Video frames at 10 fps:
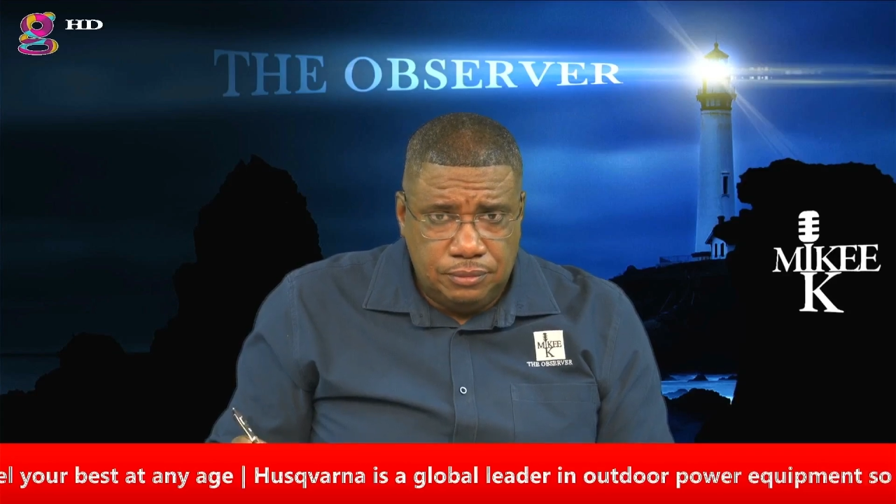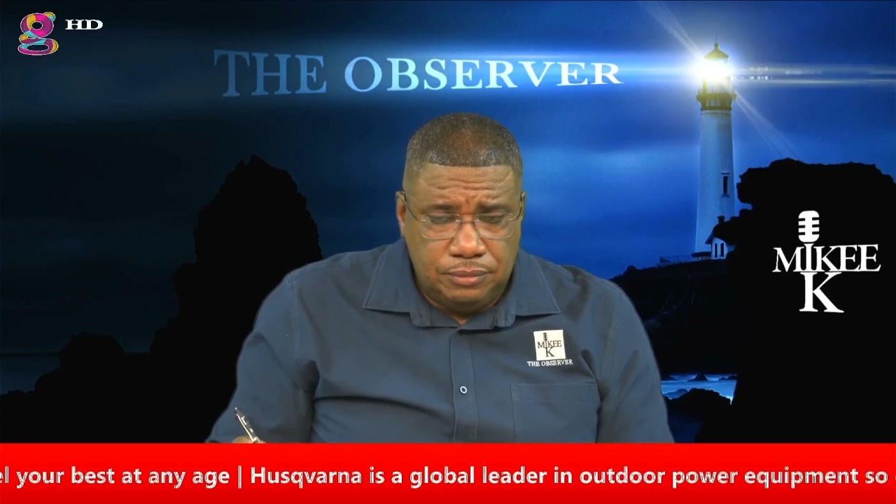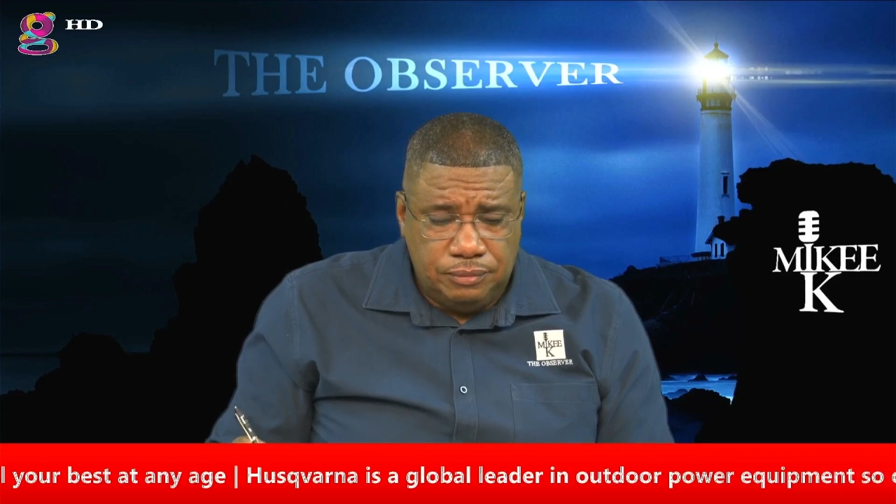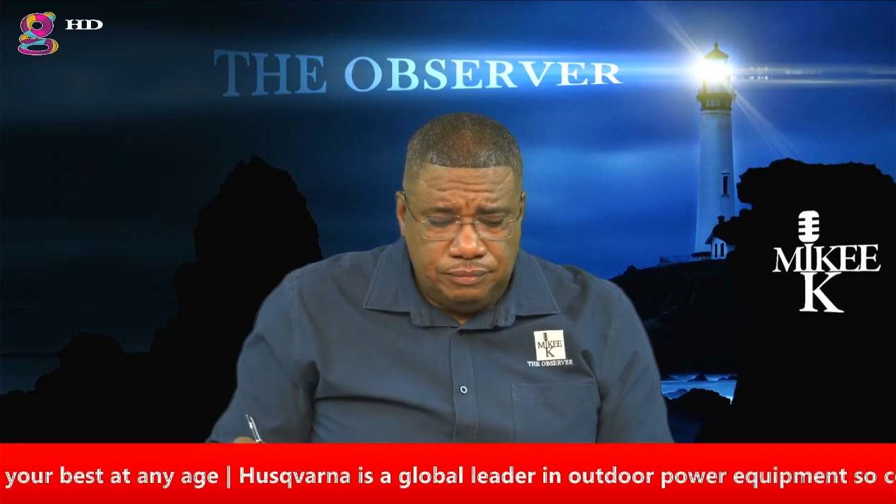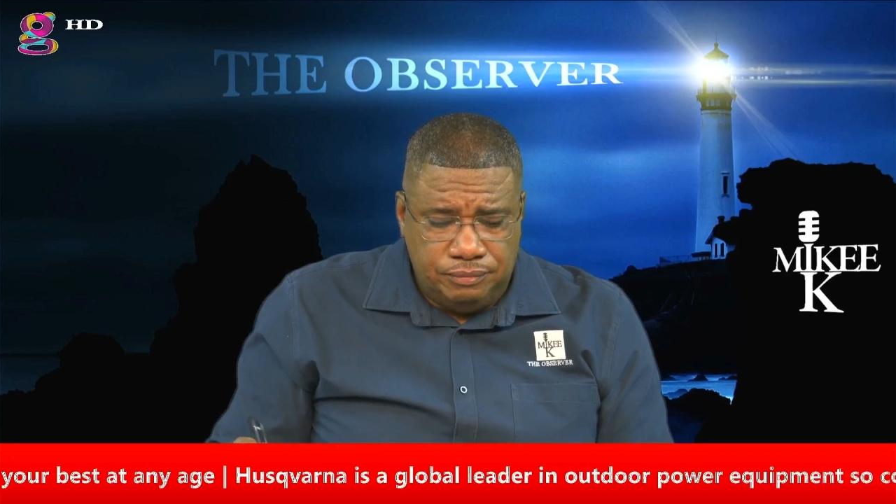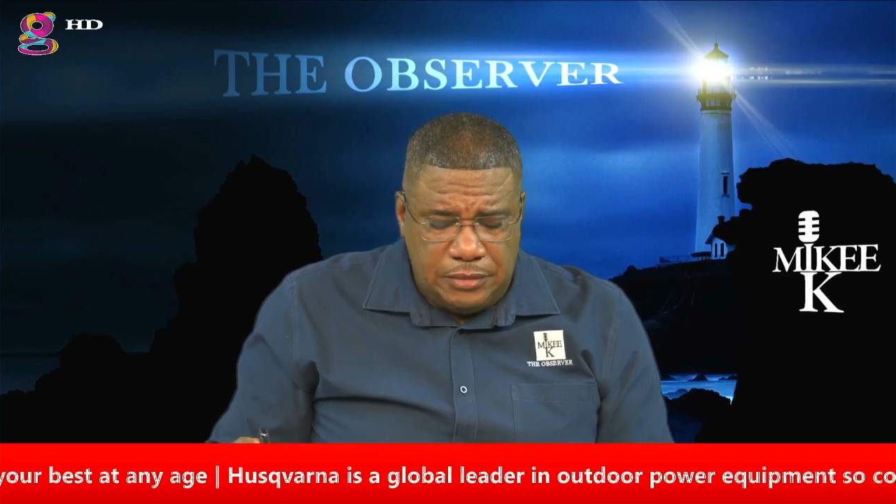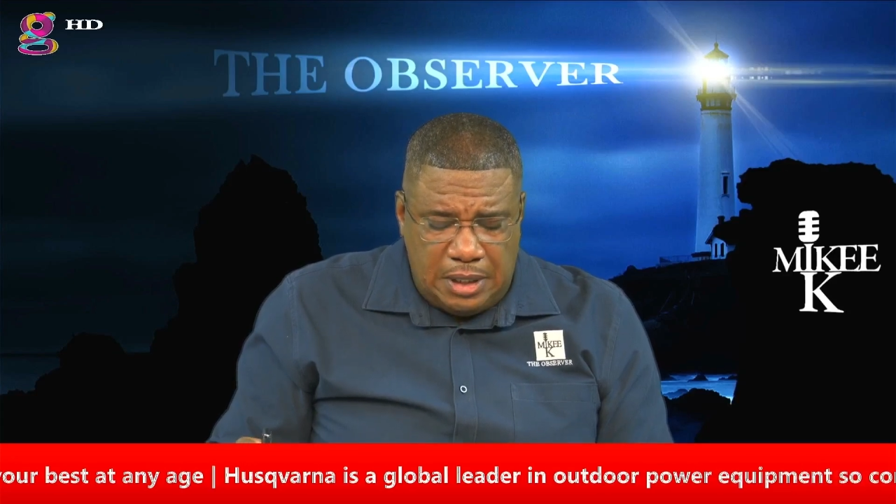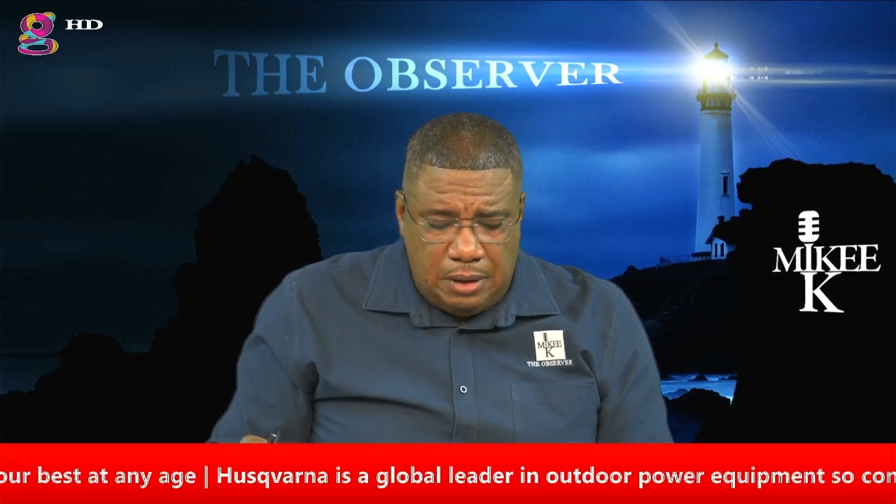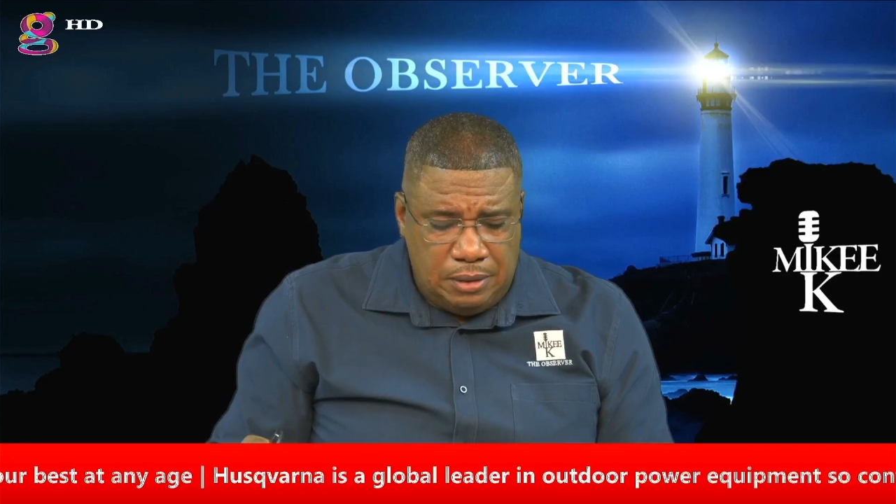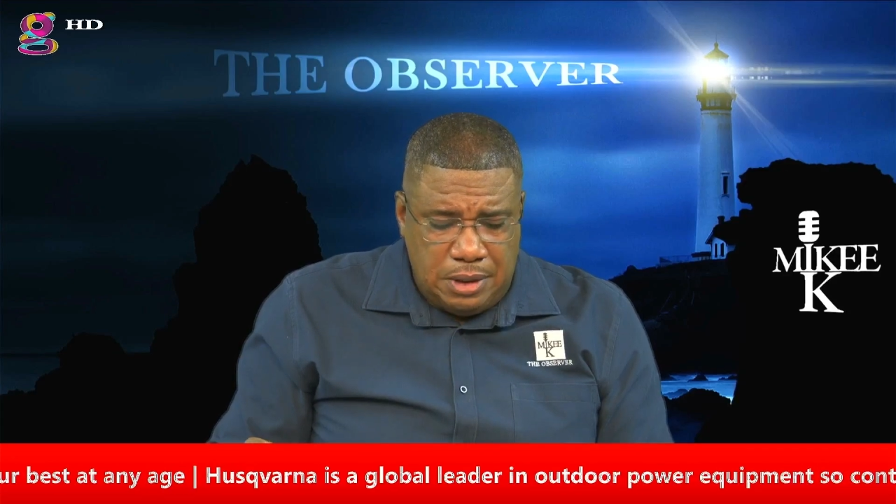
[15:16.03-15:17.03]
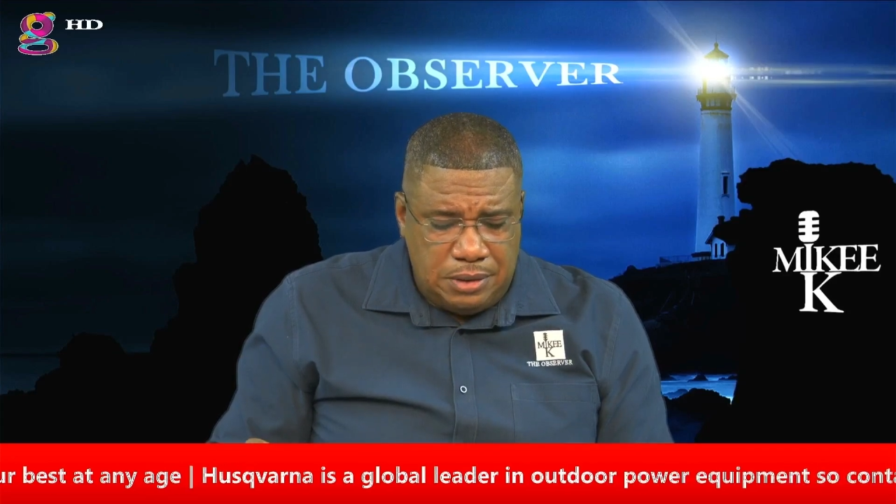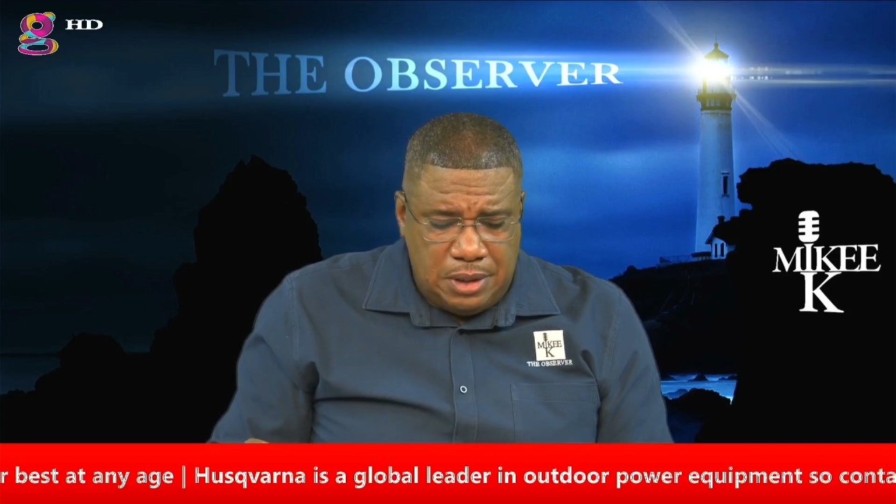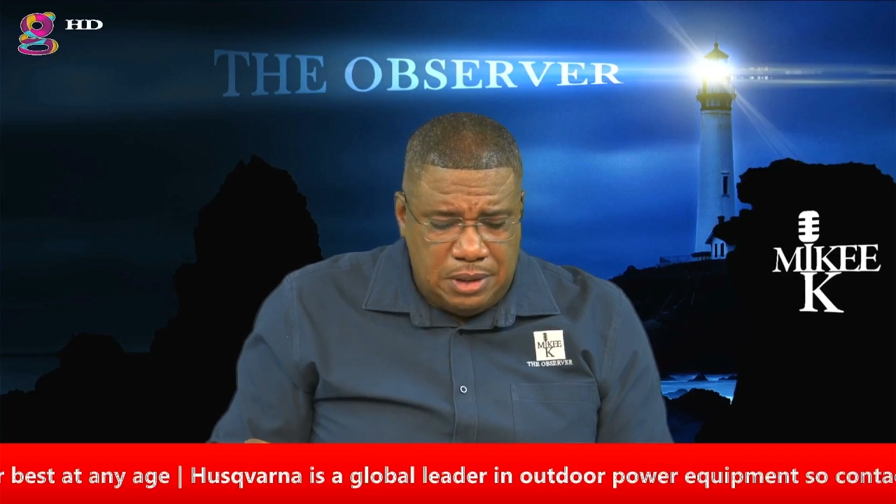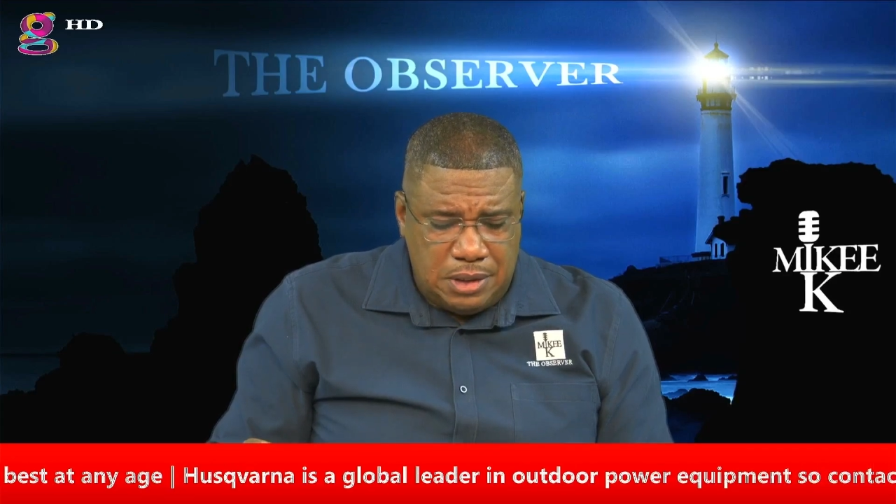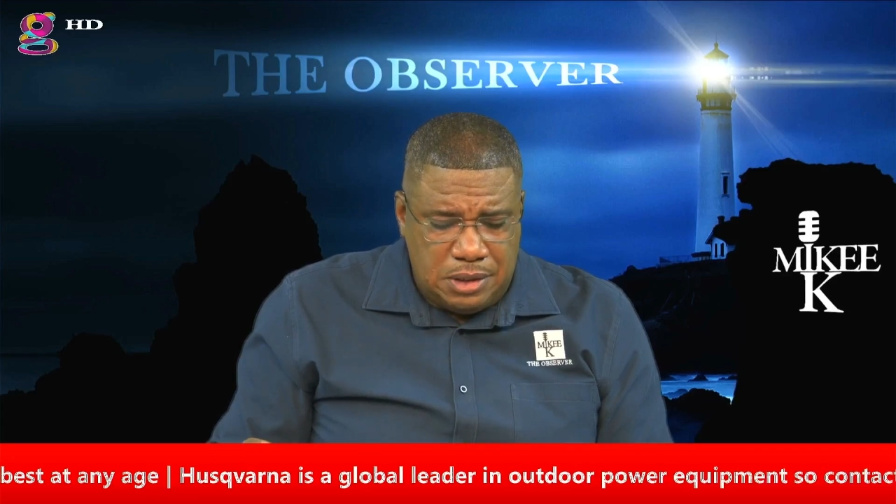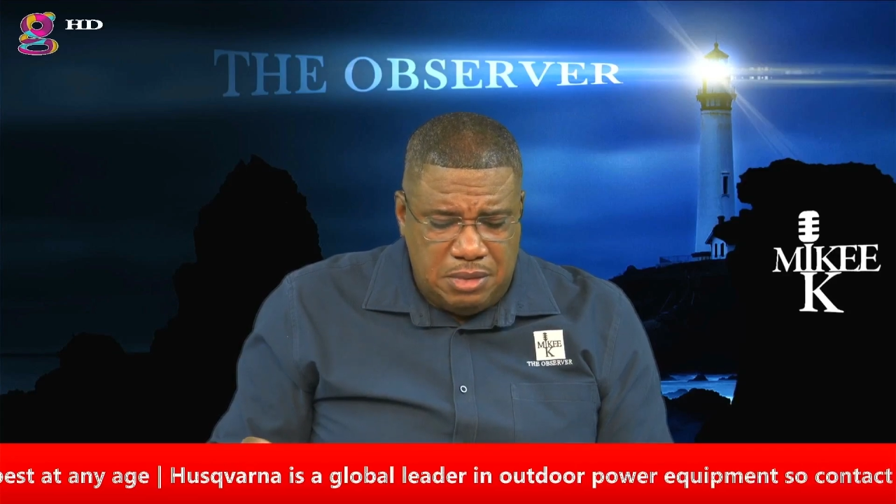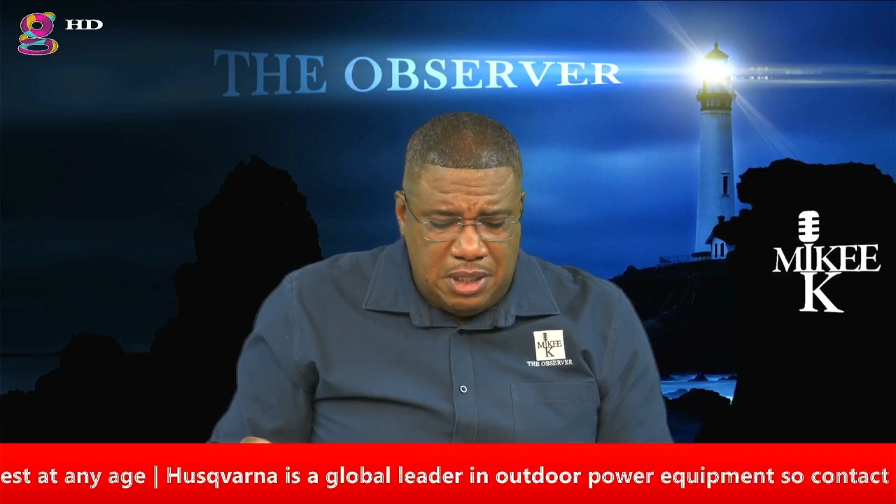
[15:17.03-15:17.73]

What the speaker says: Yeah, it doesn't make